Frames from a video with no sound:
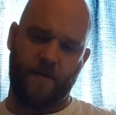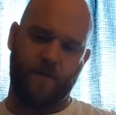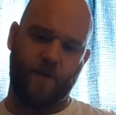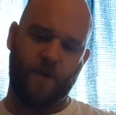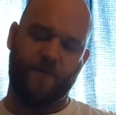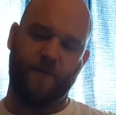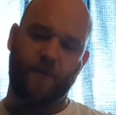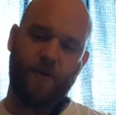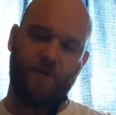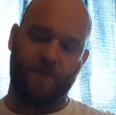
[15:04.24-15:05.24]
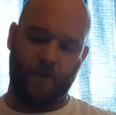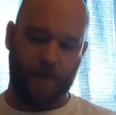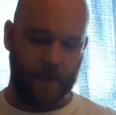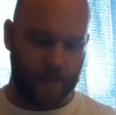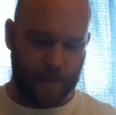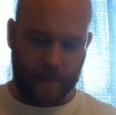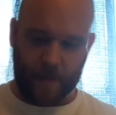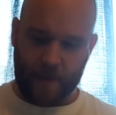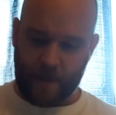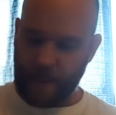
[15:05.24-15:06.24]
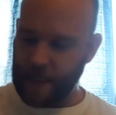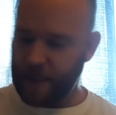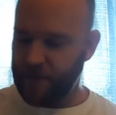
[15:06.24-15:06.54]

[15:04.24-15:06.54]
Beautiful, beautiful. And then,